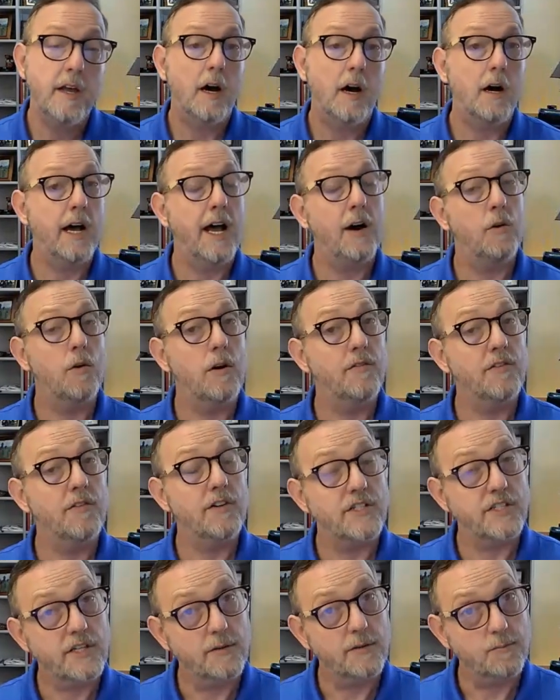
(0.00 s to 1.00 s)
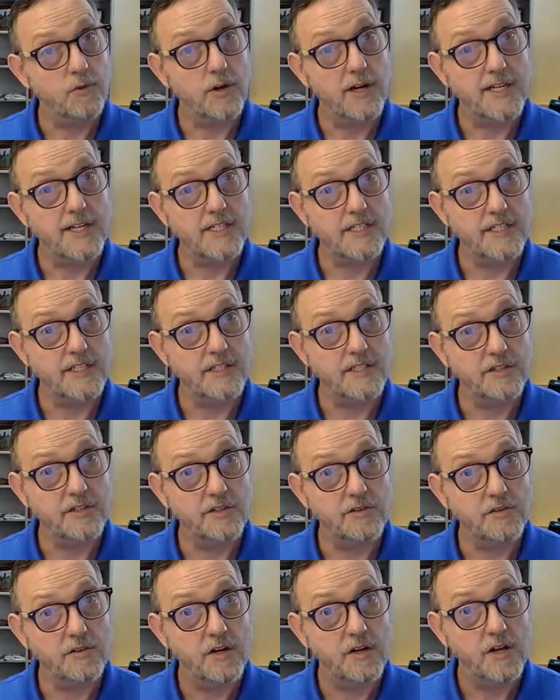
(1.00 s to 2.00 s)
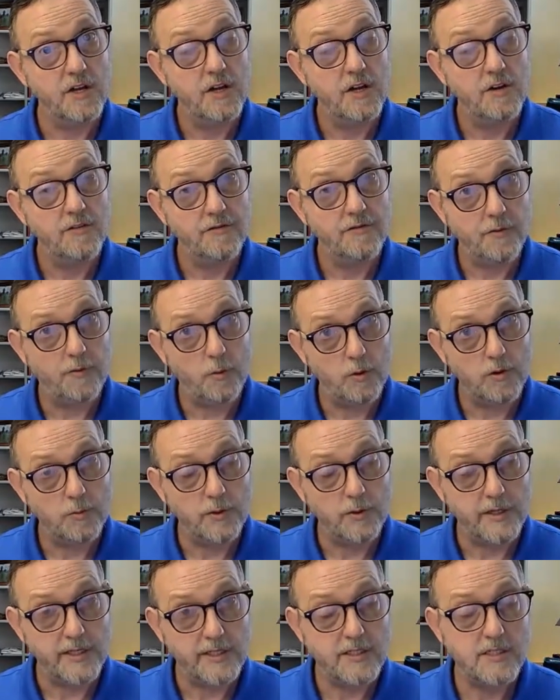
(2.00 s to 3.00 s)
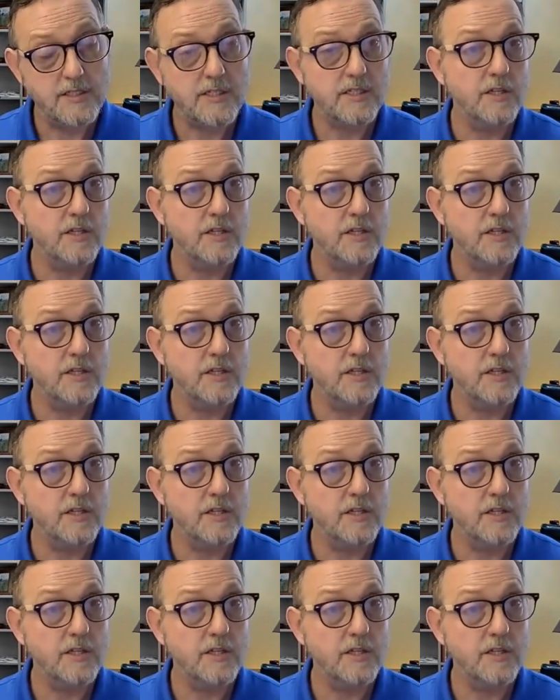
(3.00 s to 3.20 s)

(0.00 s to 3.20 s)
However, it's compressed into 4 weeks.